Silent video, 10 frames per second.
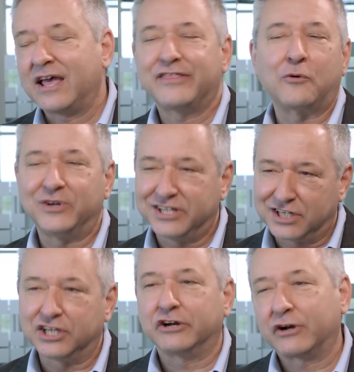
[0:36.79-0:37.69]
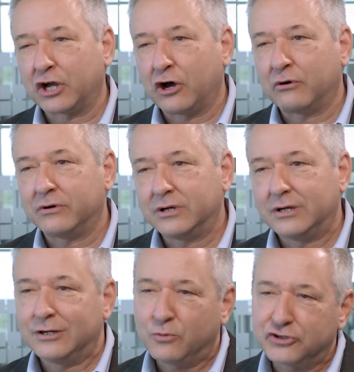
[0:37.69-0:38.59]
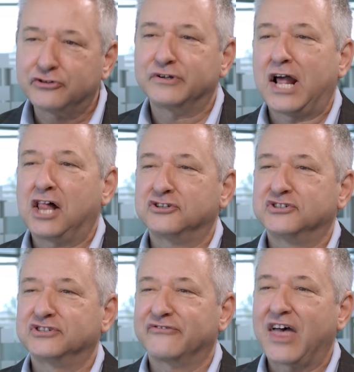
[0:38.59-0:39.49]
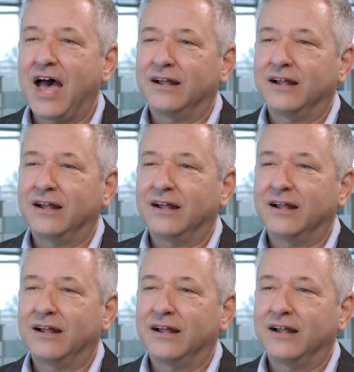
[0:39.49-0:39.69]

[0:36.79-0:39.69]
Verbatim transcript: than we did a year ago. What's your analysis of that?